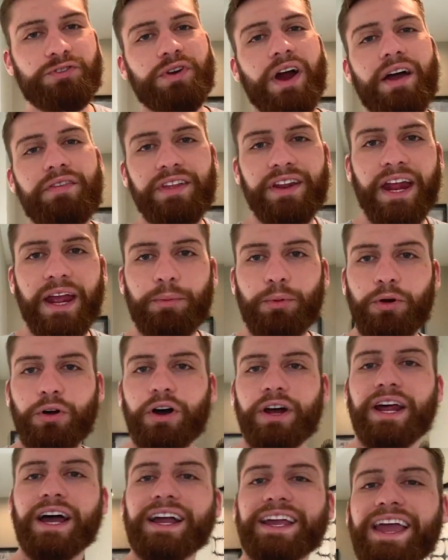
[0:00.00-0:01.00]
we drive the
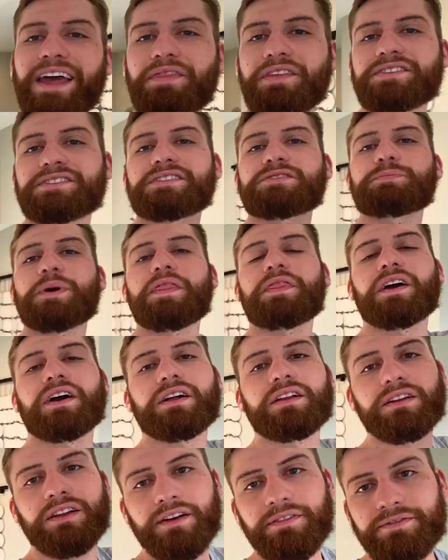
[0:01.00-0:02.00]
neighborhood, again, this has been the
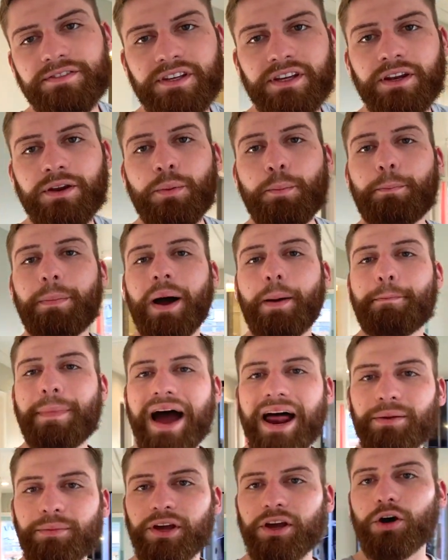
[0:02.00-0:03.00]
Clifton by
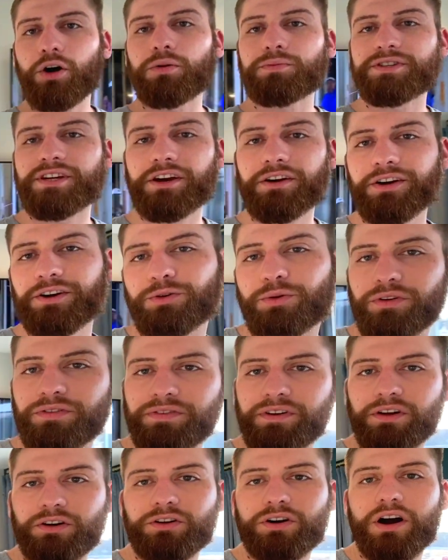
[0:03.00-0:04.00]
Mattamy Homes here at
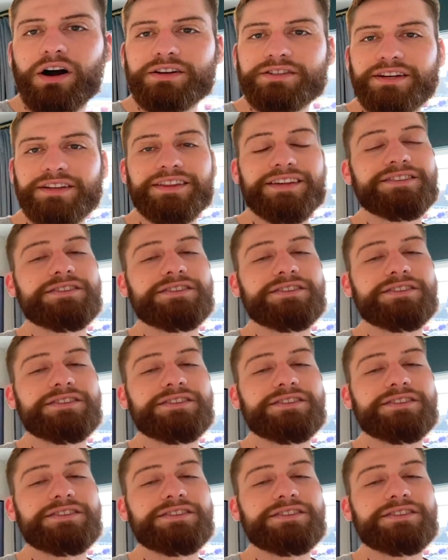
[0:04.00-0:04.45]
Northfield Crossing.